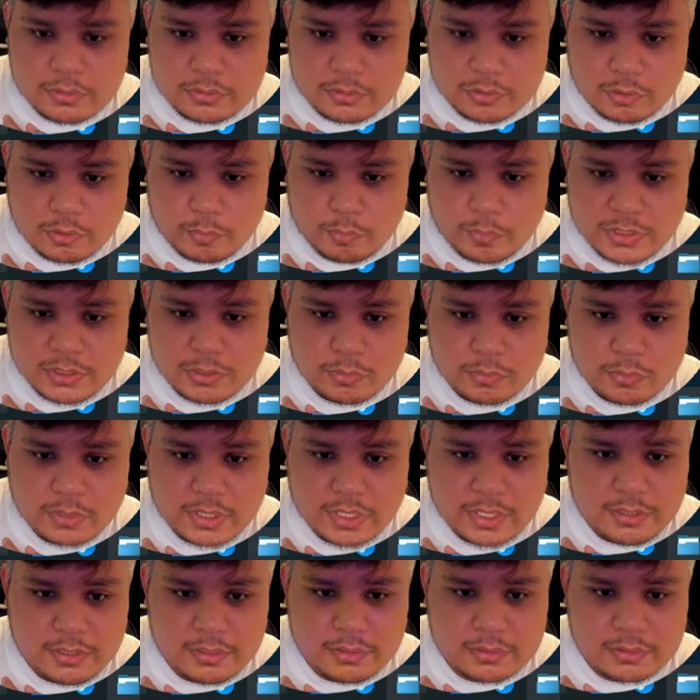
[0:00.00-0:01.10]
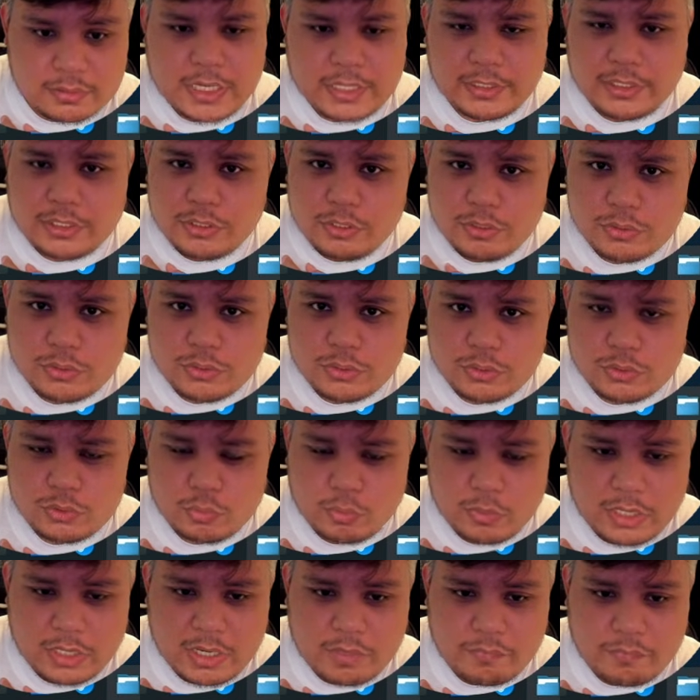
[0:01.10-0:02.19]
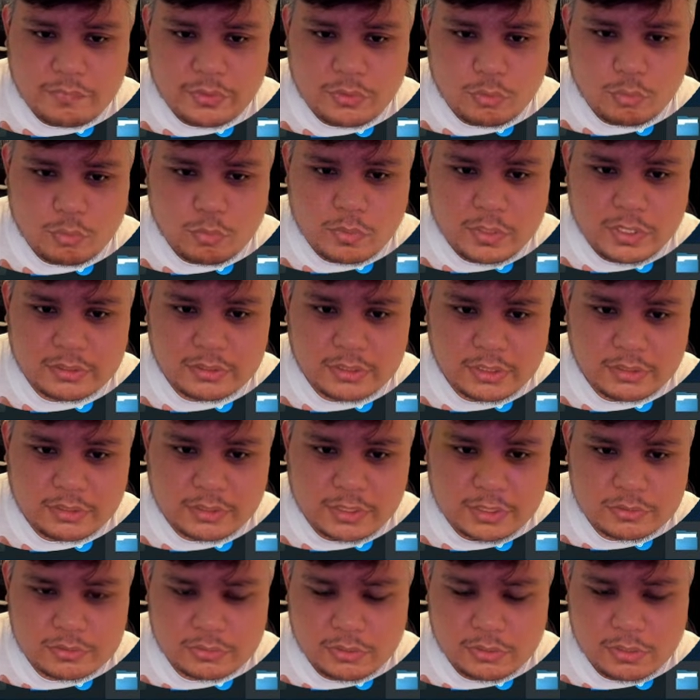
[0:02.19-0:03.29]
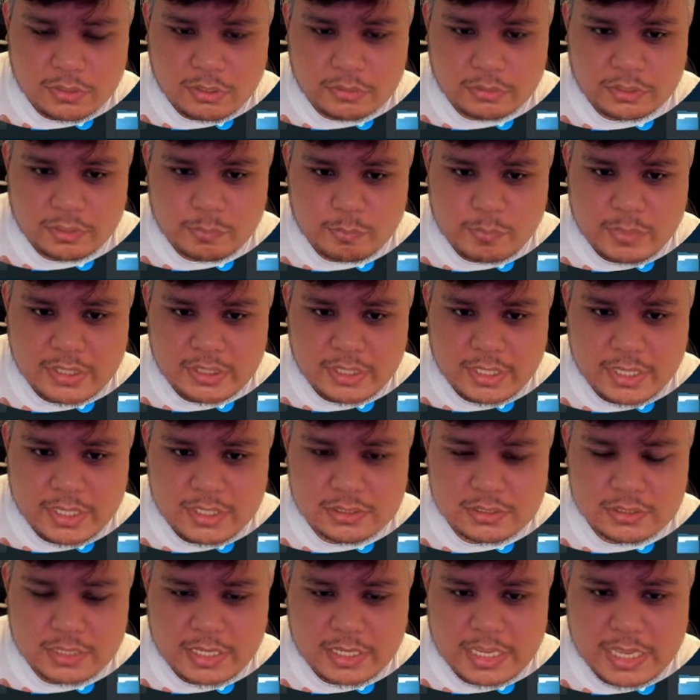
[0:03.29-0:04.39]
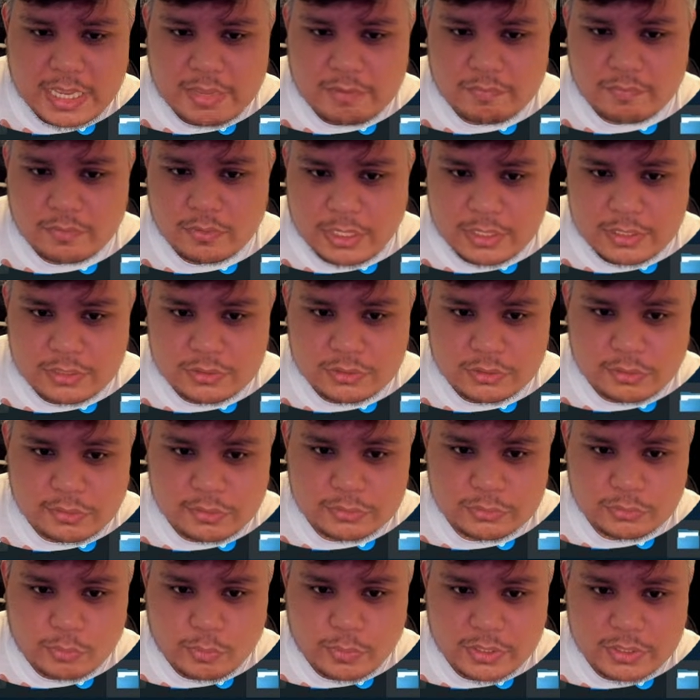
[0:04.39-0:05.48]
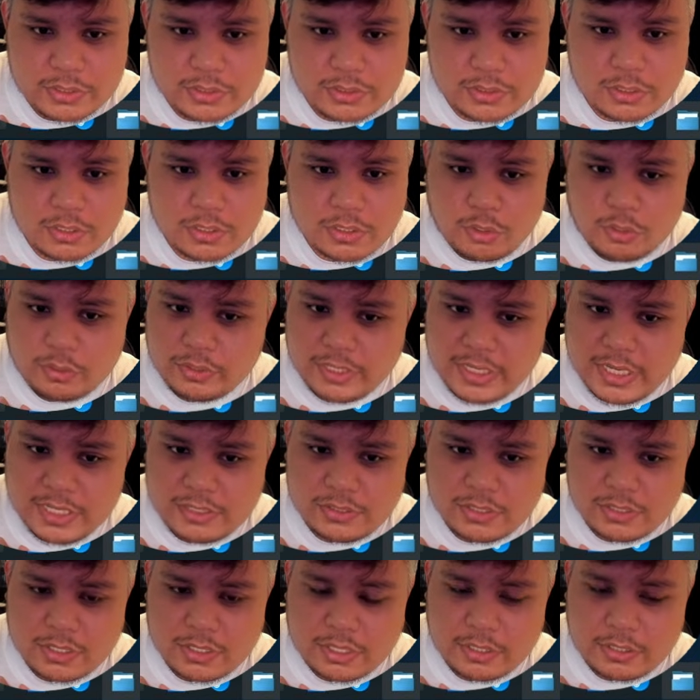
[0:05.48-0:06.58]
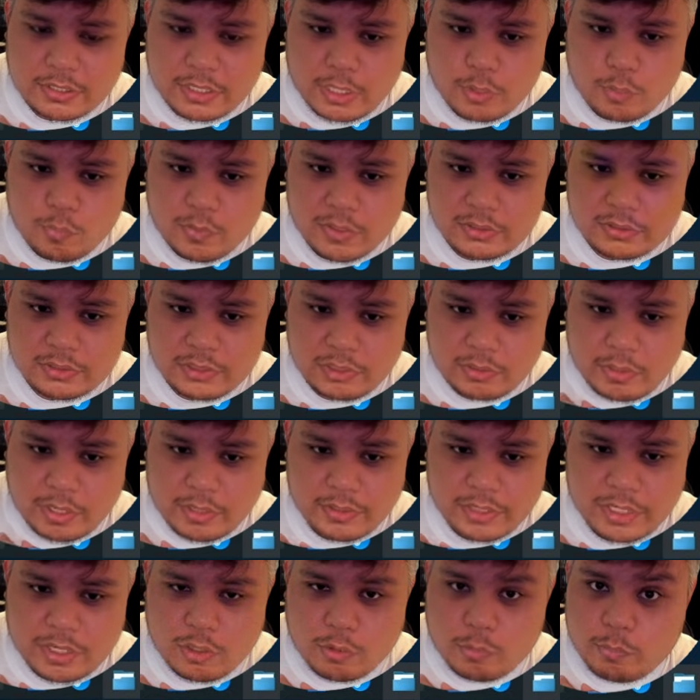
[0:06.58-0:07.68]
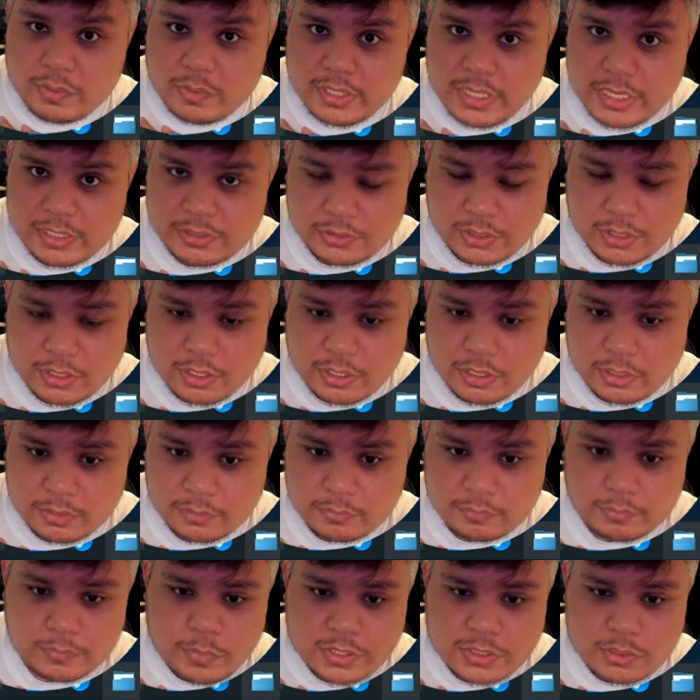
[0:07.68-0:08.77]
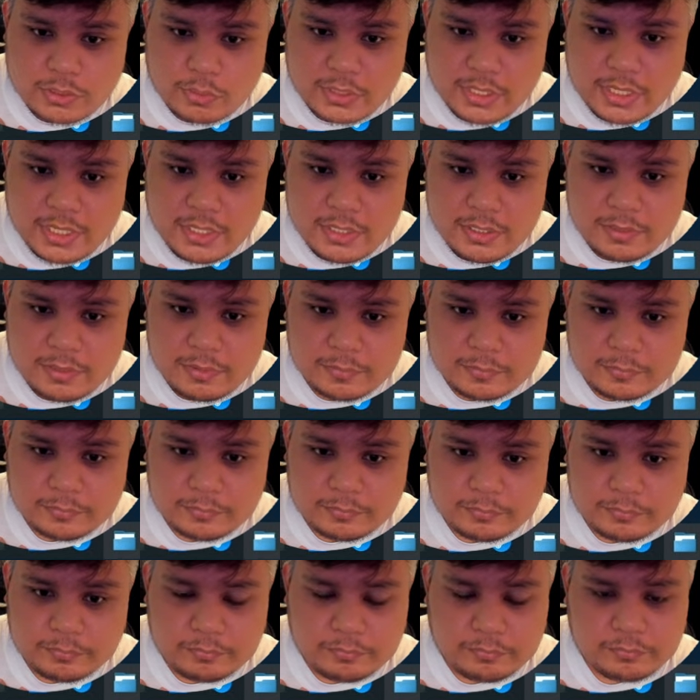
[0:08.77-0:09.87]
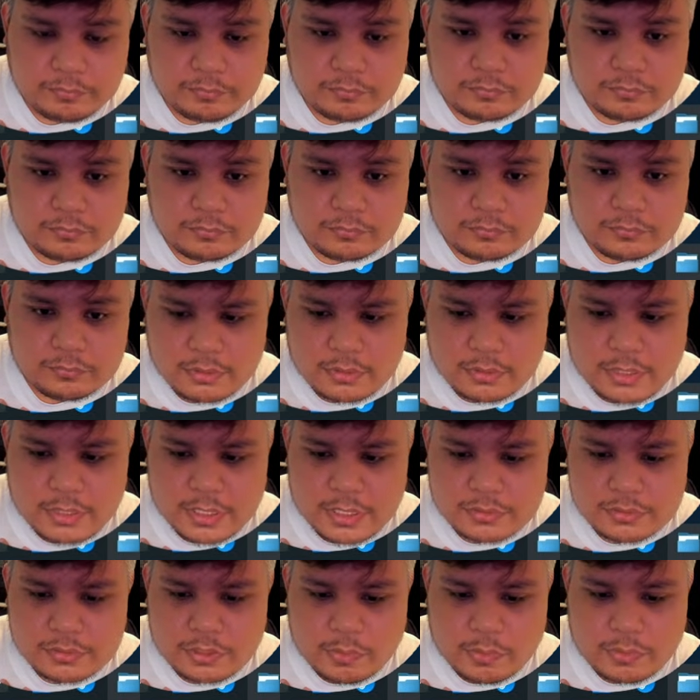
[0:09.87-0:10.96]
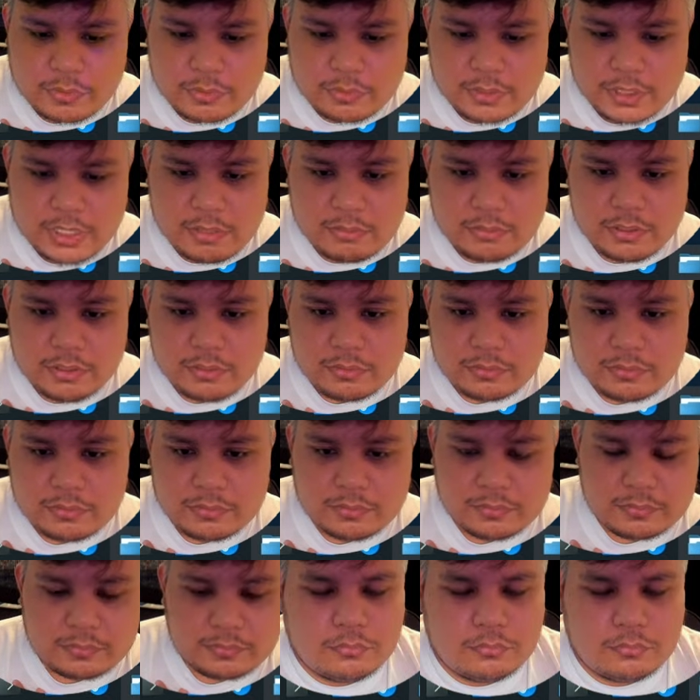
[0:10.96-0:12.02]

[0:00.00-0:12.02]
So press OK. And then you choose wherever you want it installed. In my case, I have an internal storage or the SD card. I want Terraria on my SD card. Press OK. And it's going to download.